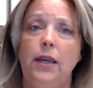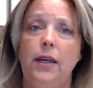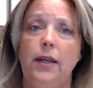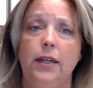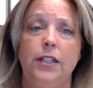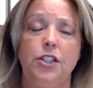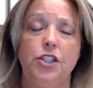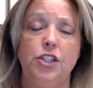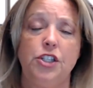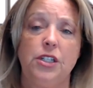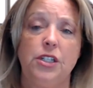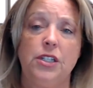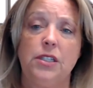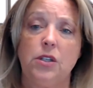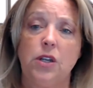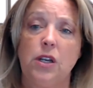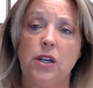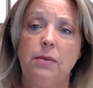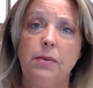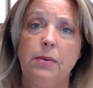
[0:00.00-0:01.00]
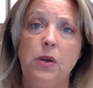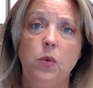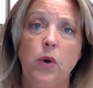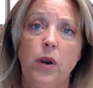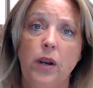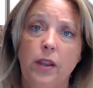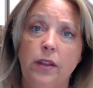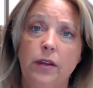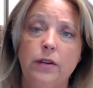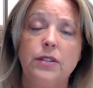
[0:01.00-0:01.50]
it's just going to be one
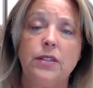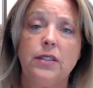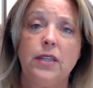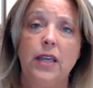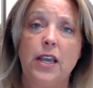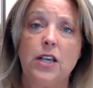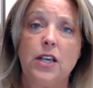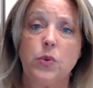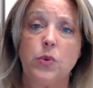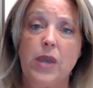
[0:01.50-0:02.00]
of those things.